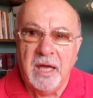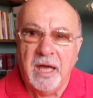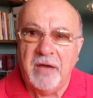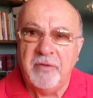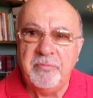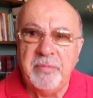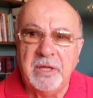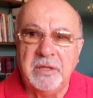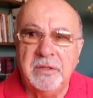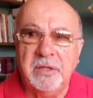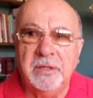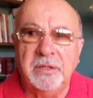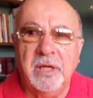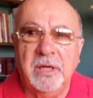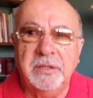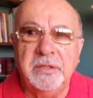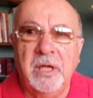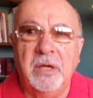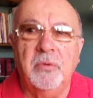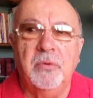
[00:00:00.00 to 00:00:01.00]
have been
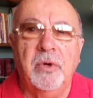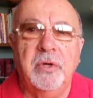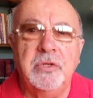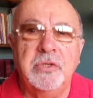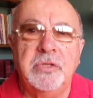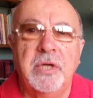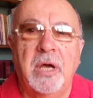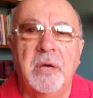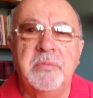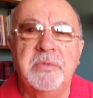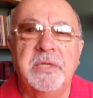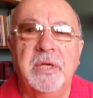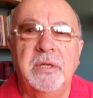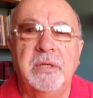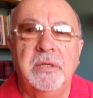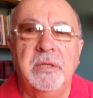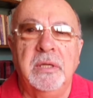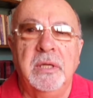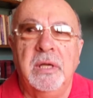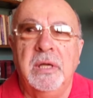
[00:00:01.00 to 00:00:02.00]
conducting workshops
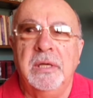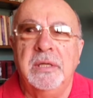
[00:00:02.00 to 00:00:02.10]
and